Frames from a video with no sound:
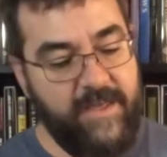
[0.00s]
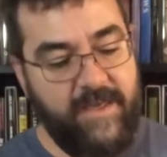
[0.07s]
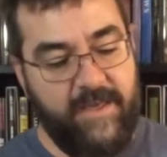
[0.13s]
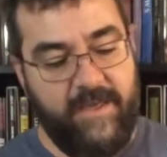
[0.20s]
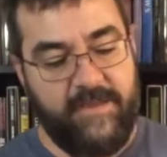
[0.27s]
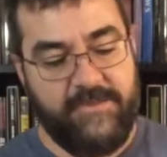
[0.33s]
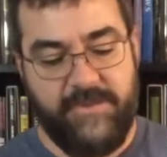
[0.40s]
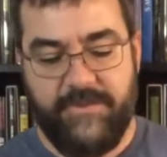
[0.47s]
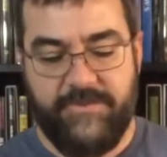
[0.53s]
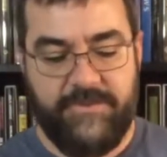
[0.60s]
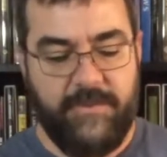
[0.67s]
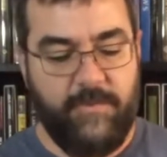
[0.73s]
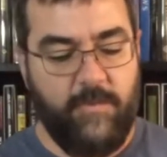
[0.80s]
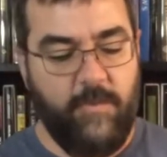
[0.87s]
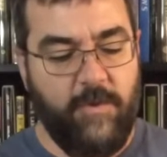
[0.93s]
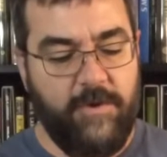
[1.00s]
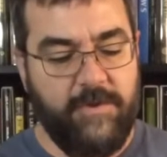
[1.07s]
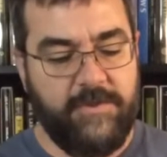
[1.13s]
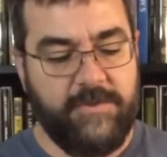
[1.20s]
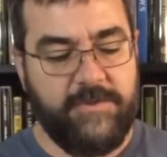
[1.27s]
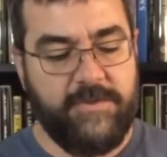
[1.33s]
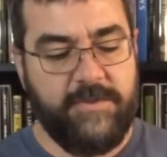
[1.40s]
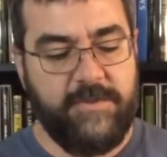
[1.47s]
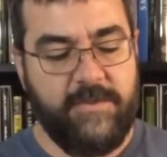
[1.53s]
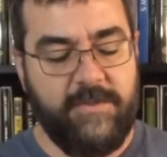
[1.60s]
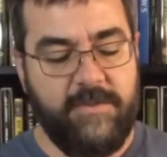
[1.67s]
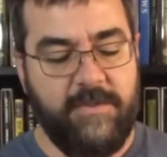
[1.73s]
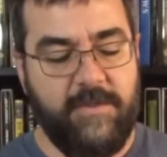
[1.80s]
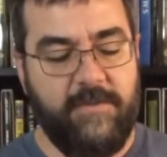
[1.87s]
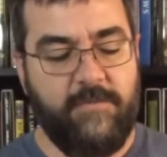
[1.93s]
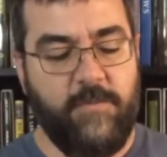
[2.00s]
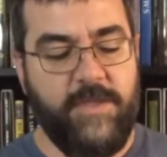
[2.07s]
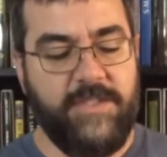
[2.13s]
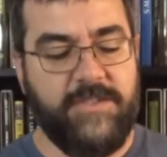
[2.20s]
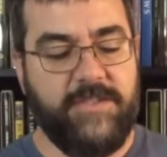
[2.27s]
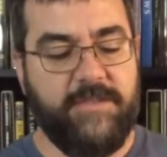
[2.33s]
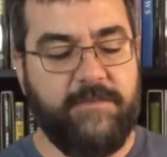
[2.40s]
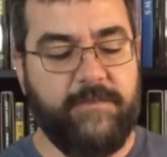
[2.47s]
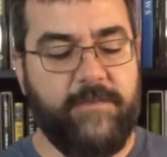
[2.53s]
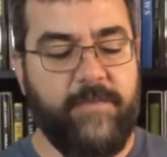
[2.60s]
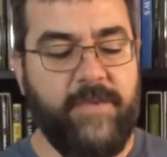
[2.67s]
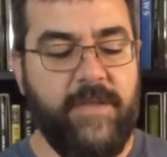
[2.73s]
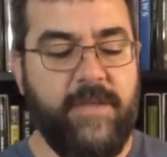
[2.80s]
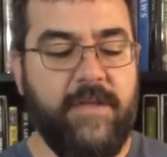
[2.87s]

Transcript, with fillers: Uh, just some words of wisdom